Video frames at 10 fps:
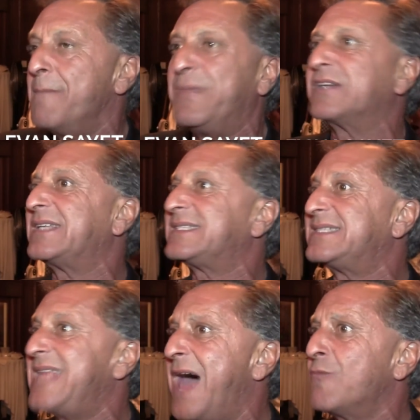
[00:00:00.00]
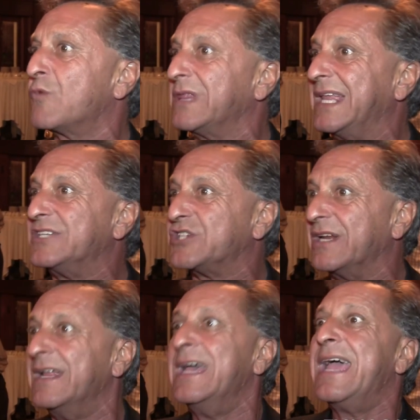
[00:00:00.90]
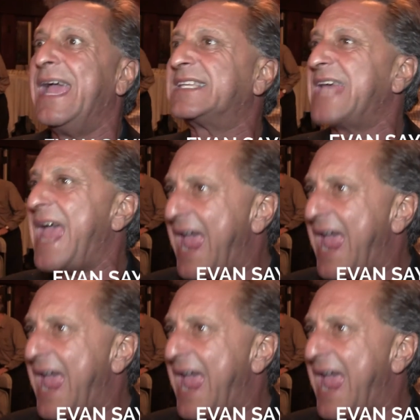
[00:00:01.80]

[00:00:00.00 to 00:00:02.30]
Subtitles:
Because it's not religion. It's